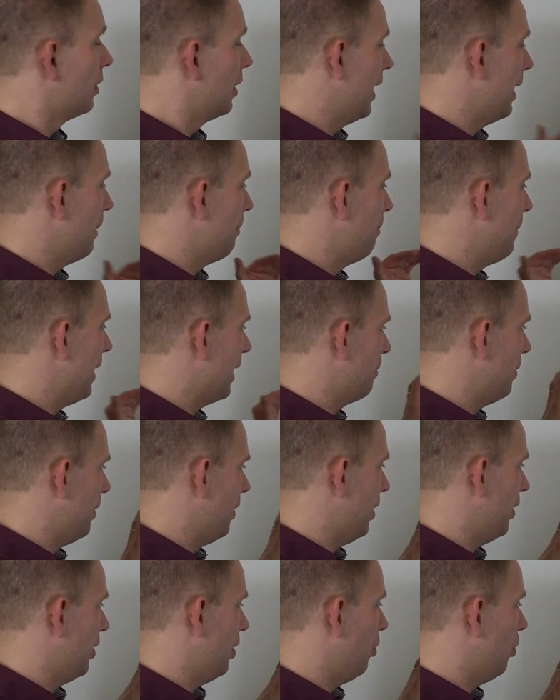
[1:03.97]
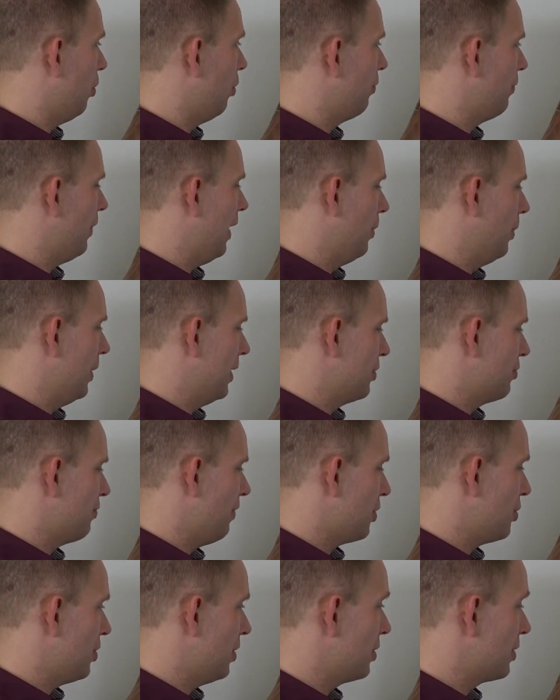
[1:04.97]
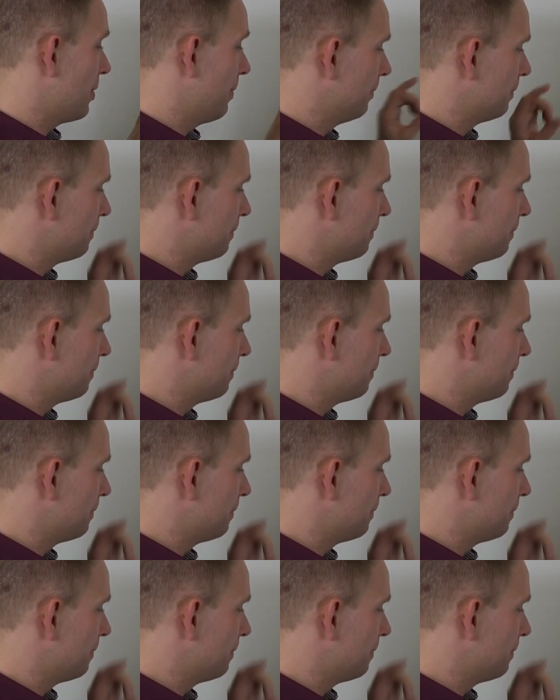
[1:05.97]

a big part of our instructions.